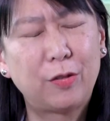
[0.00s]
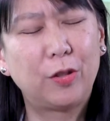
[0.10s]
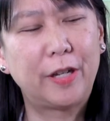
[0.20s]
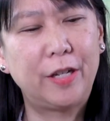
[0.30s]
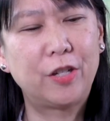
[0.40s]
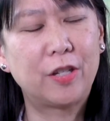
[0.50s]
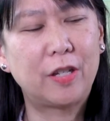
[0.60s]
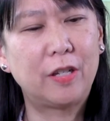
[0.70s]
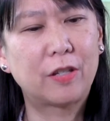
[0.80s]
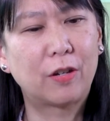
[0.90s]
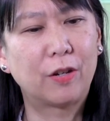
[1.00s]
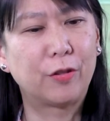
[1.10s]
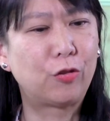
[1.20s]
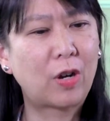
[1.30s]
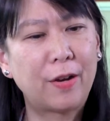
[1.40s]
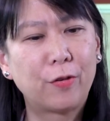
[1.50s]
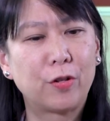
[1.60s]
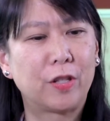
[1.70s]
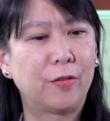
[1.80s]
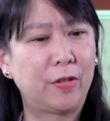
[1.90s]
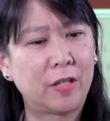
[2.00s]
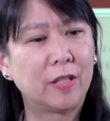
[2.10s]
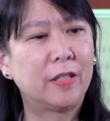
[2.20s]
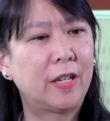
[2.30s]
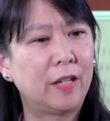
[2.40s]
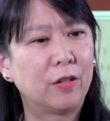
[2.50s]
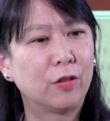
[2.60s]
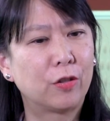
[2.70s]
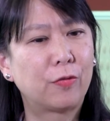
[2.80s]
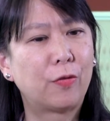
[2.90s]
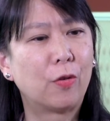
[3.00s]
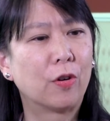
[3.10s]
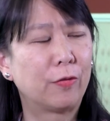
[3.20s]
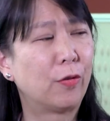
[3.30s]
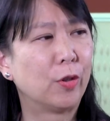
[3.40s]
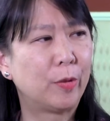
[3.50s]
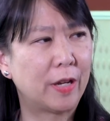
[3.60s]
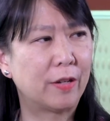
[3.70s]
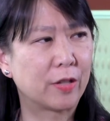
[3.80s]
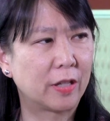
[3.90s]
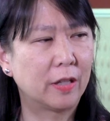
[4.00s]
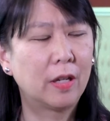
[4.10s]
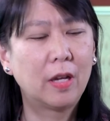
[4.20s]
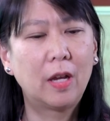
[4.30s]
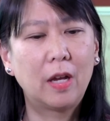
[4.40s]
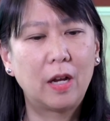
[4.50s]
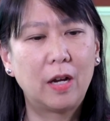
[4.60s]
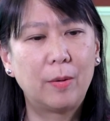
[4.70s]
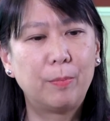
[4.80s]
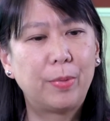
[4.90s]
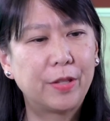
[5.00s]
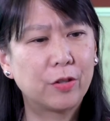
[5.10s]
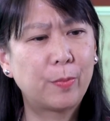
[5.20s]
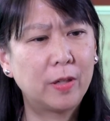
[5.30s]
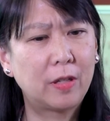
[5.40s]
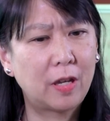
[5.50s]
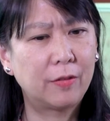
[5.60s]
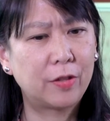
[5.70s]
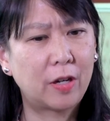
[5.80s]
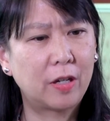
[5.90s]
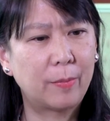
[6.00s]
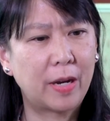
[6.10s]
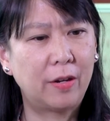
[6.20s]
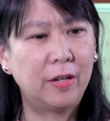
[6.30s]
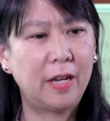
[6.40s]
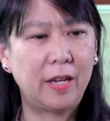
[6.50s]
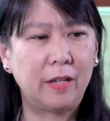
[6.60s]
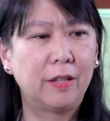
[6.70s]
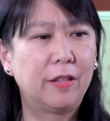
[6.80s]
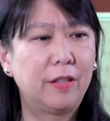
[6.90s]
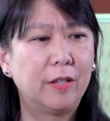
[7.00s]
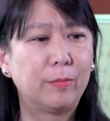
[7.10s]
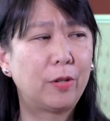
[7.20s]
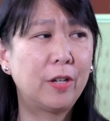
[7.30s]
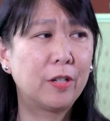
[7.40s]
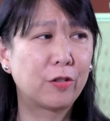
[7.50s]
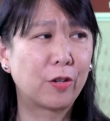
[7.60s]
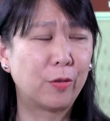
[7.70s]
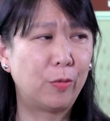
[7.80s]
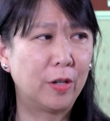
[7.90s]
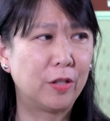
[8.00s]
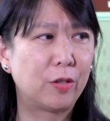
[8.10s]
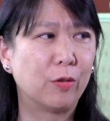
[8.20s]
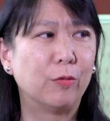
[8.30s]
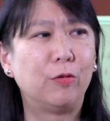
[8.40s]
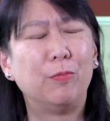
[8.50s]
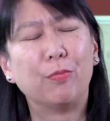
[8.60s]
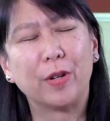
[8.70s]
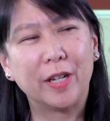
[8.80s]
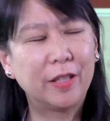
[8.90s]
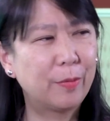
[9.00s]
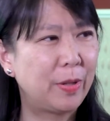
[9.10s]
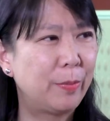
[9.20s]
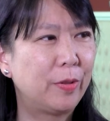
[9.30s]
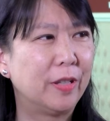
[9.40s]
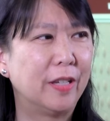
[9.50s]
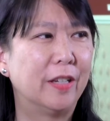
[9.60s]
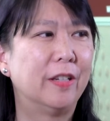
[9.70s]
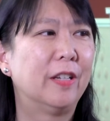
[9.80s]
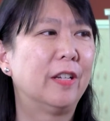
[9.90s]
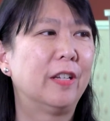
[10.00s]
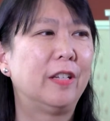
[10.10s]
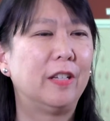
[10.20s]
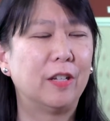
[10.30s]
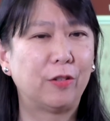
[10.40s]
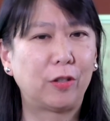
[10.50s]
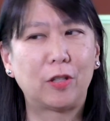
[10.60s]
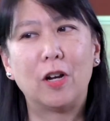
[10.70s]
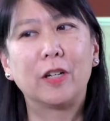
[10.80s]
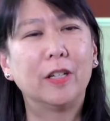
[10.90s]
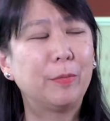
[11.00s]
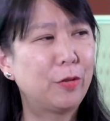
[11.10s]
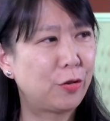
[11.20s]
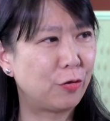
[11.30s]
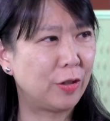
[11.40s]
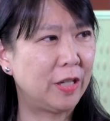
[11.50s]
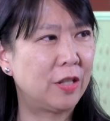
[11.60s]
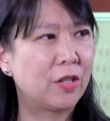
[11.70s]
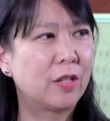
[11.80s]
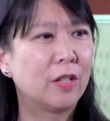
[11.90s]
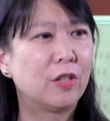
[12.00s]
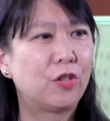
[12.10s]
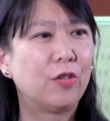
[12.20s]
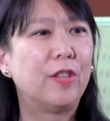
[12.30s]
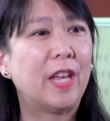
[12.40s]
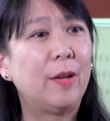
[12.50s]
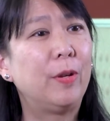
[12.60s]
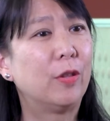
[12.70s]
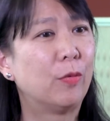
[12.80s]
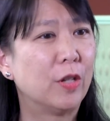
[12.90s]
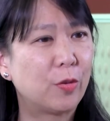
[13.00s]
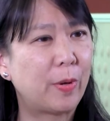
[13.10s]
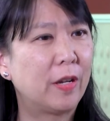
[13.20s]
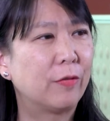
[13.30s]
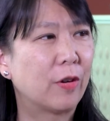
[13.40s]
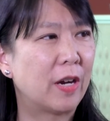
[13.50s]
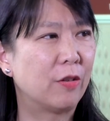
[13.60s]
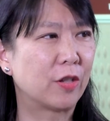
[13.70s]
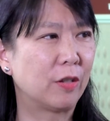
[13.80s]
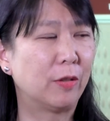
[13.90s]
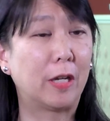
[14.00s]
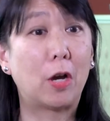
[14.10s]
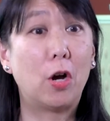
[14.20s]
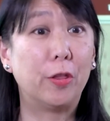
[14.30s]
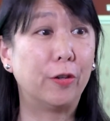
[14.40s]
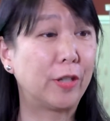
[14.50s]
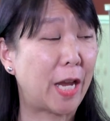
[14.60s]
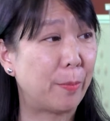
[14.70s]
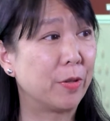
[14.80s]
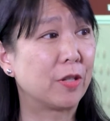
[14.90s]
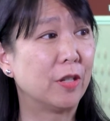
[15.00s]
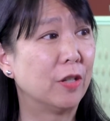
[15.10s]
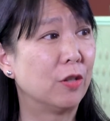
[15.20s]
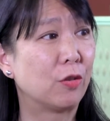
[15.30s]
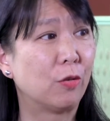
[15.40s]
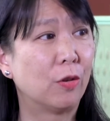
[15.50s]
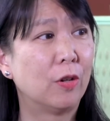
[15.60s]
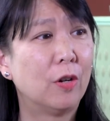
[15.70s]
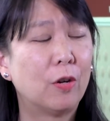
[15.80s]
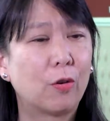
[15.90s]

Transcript: local agencies are the drivers and the facilitators for affordable housing, but there's been a lot of talk about, hey, the employers are the ones who are bringing the people in, you know, they're clogging up the streets, shouldn't they be the ones paying for housing, like on their campuses or